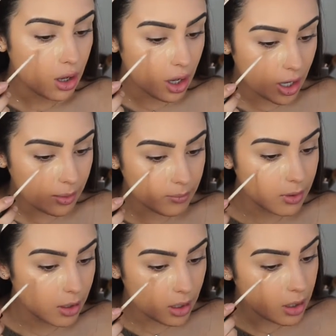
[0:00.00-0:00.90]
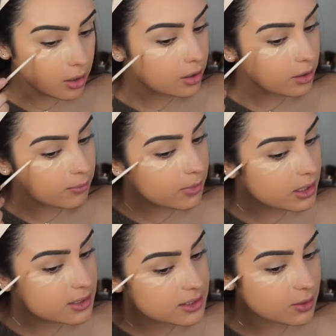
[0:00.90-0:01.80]
I'm going to
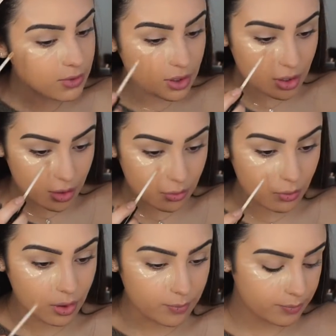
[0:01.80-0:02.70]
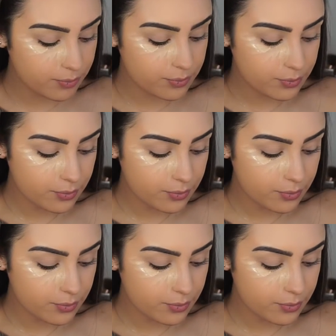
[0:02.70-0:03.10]
mix it with another one.